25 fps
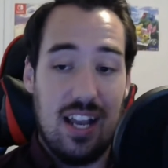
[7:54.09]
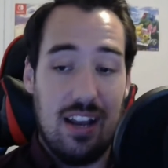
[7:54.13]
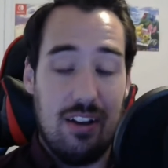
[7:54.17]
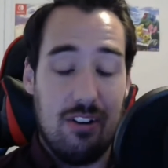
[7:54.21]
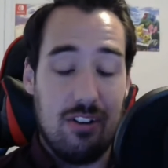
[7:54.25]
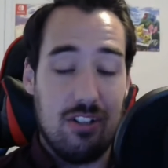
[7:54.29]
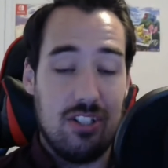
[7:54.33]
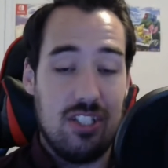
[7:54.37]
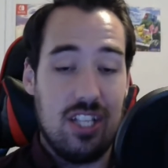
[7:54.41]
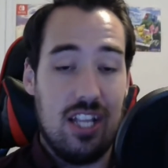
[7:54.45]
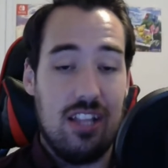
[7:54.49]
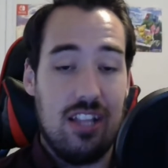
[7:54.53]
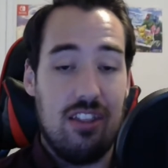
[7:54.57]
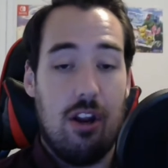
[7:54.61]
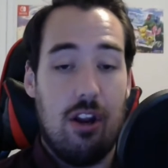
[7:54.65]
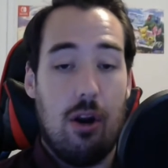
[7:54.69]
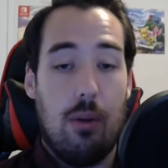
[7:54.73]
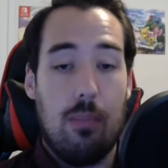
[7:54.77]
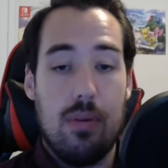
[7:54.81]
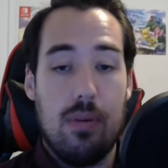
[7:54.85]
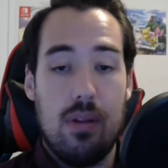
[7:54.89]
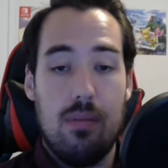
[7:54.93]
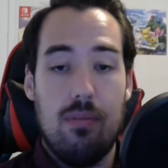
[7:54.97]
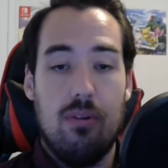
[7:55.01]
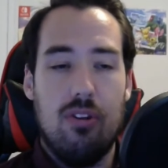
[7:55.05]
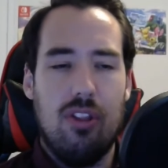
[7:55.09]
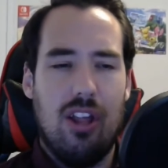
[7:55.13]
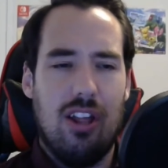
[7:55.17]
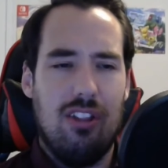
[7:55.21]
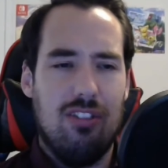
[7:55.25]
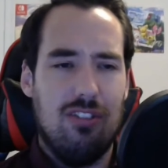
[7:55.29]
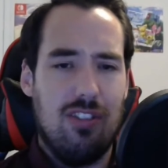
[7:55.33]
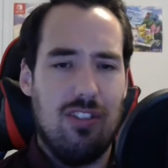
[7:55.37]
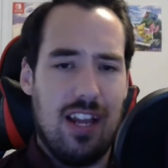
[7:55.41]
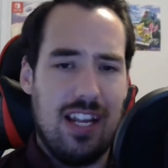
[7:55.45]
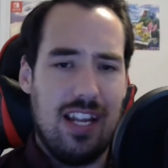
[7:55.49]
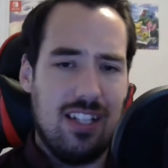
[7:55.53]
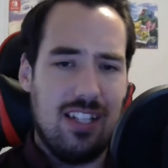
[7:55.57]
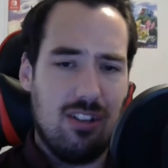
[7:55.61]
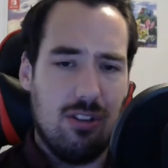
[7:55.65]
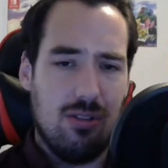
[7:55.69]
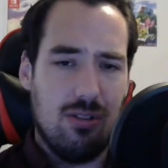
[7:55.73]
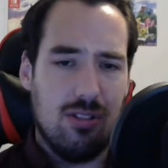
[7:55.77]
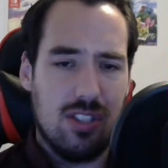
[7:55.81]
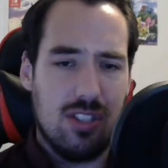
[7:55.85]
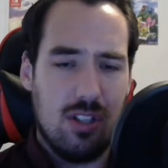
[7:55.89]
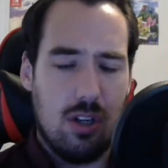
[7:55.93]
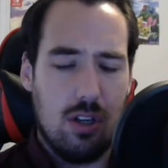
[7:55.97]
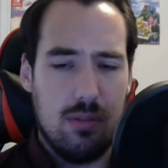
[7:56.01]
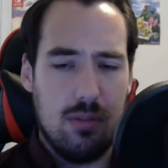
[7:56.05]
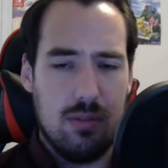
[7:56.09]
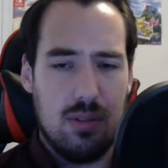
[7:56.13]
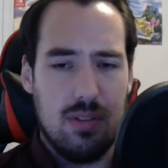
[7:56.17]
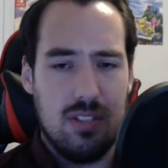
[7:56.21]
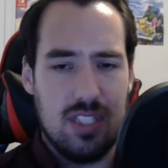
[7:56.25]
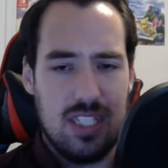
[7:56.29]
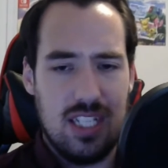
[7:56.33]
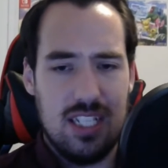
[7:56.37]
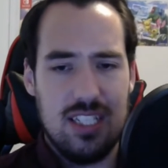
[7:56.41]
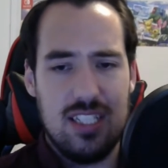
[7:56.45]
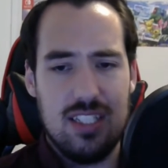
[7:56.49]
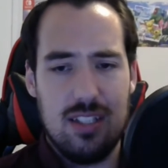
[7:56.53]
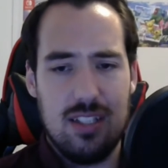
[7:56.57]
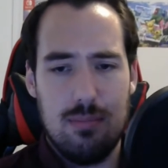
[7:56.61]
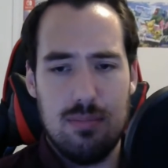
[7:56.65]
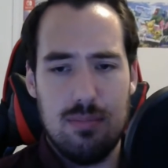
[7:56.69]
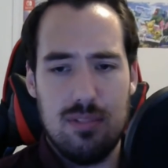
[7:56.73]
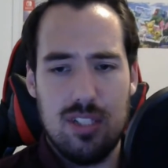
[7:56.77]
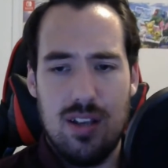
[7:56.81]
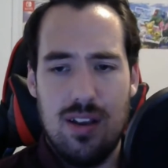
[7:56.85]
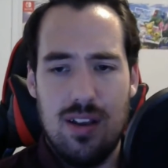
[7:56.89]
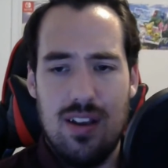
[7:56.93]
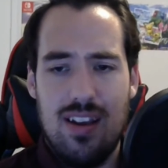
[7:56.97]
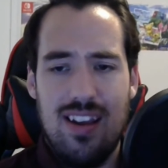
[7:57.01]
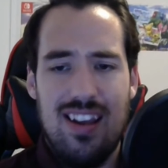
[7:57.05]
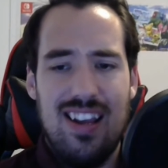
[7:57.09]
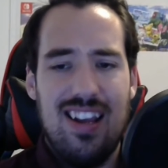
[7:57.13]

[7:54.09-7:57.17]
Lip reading: I understand there are people that like those types of systems.